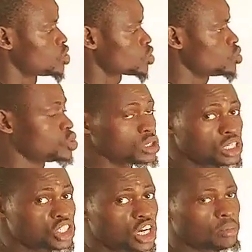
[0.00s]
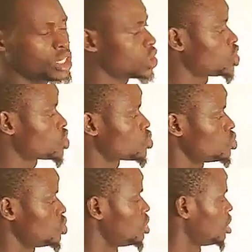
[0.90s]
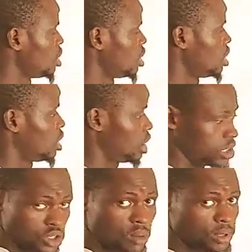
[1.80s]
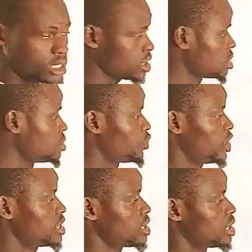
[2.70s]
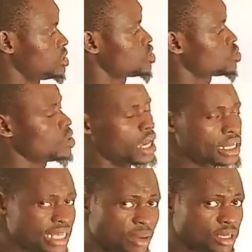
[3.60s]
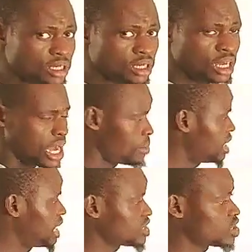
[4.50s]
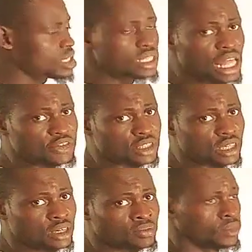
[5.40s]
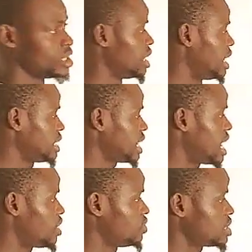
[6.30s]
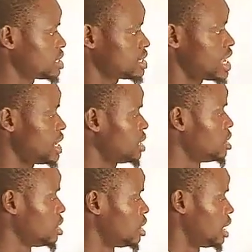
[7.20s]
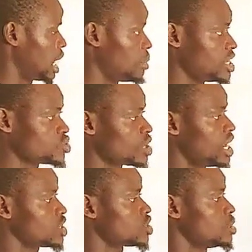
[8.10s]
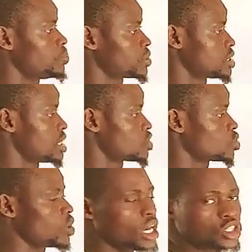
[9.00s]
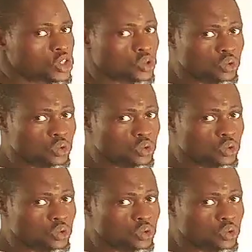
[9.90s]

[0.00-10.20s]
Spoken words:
2. Using shell method, 2 is complete. Remove 8 again. 2, 8. How many electrons is left? I think I have, this is 10. I made 2 electrons, put it there. 2, 8, 2.